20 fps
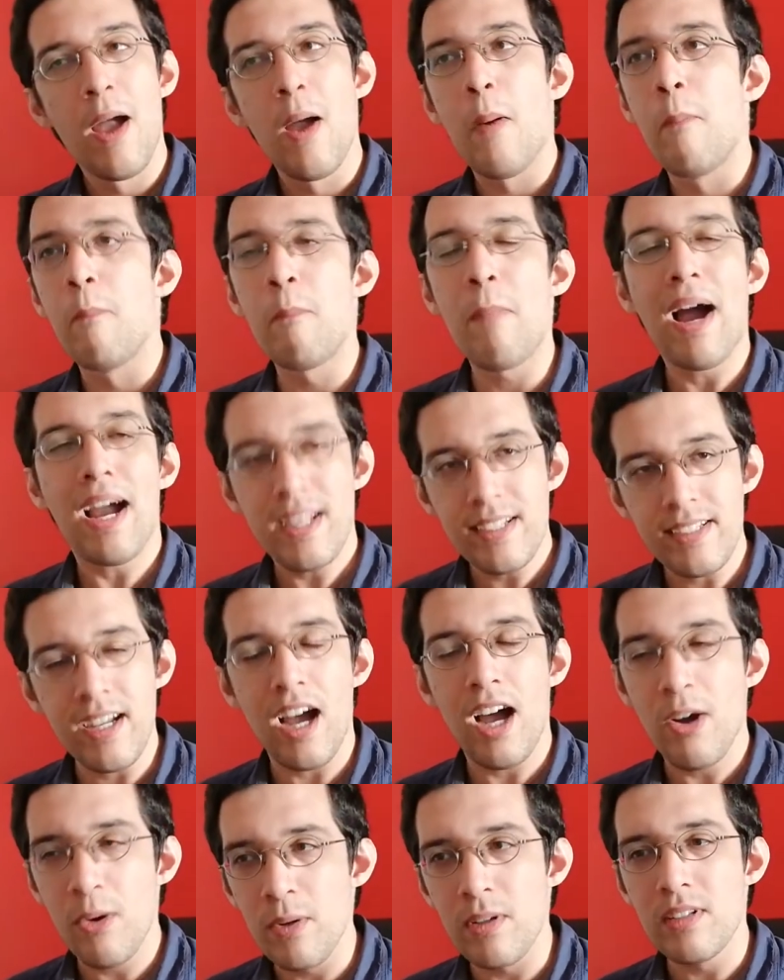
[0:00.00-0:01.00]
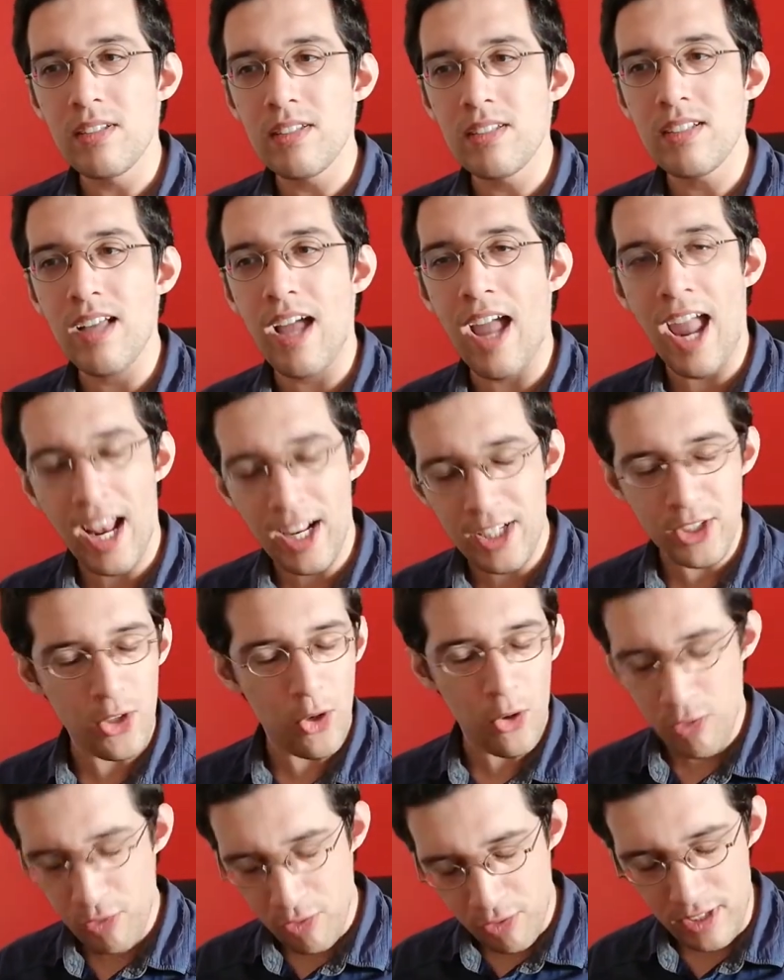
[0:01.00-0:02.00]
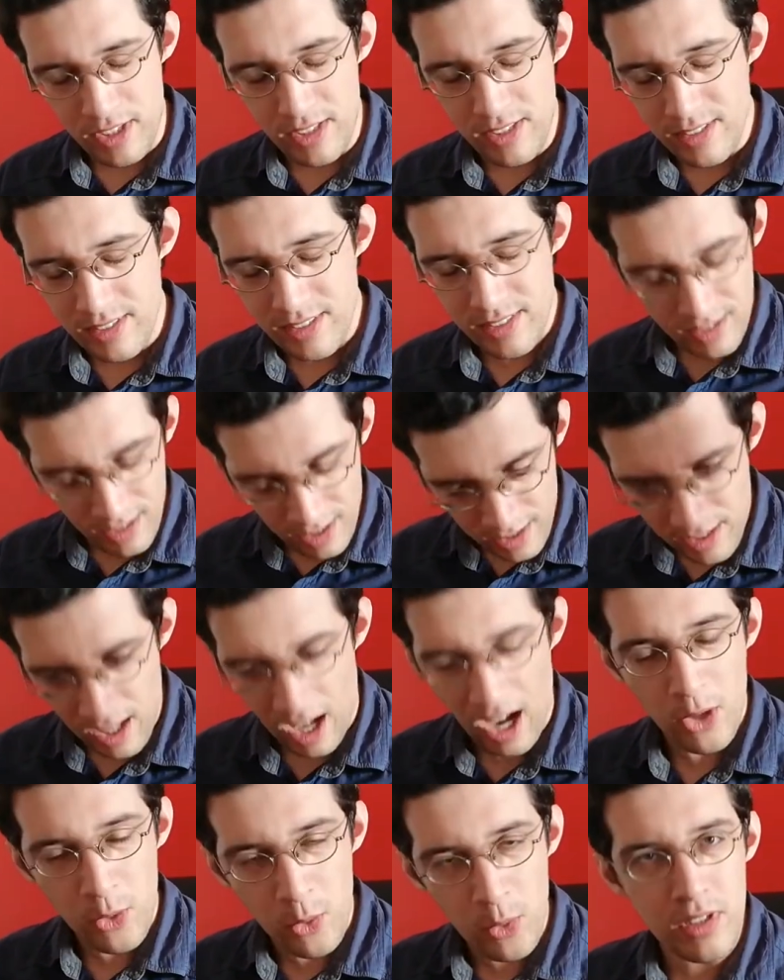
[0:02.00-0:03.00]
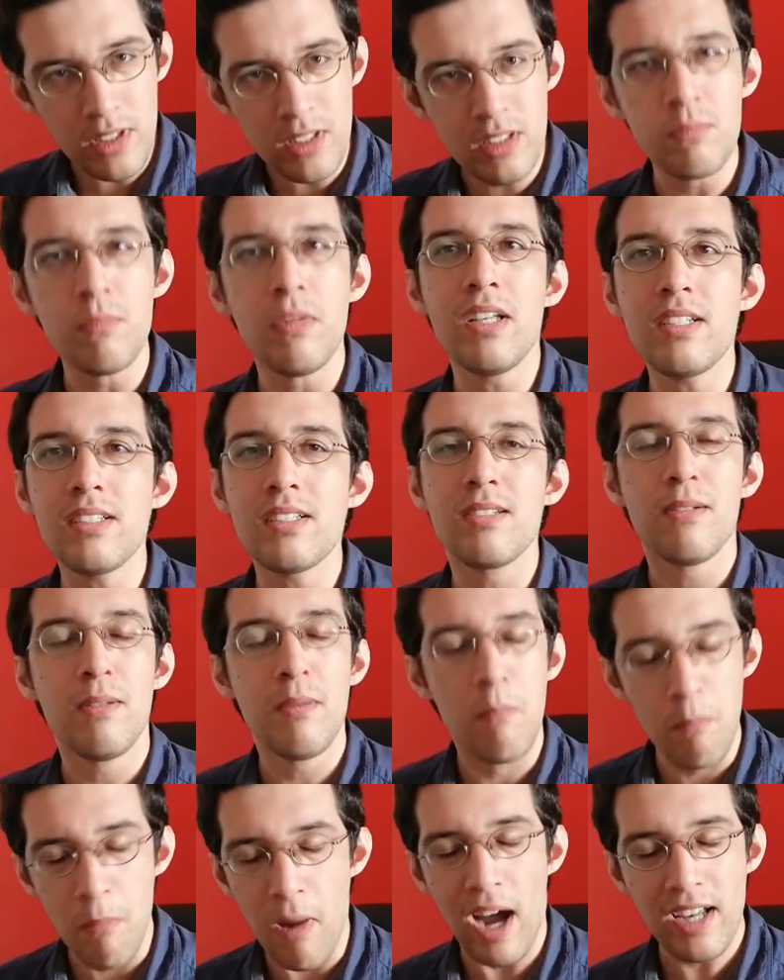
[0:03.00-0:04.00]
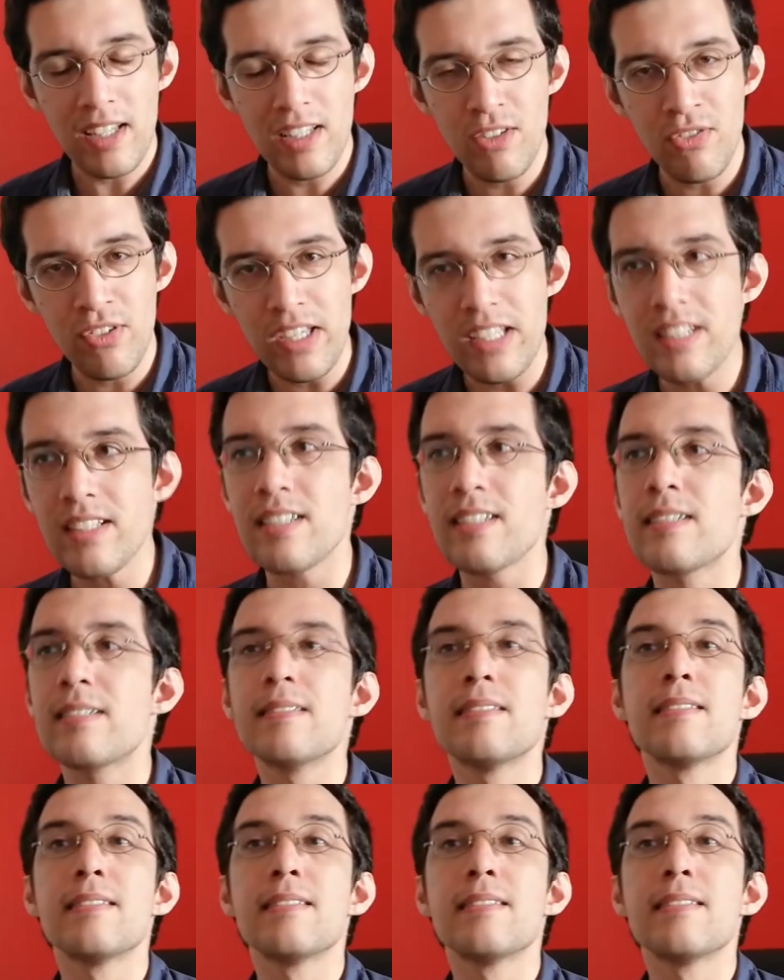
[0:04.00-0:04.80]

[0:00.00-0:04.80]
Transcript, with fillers: my towel at your feet and I will admit my defeat.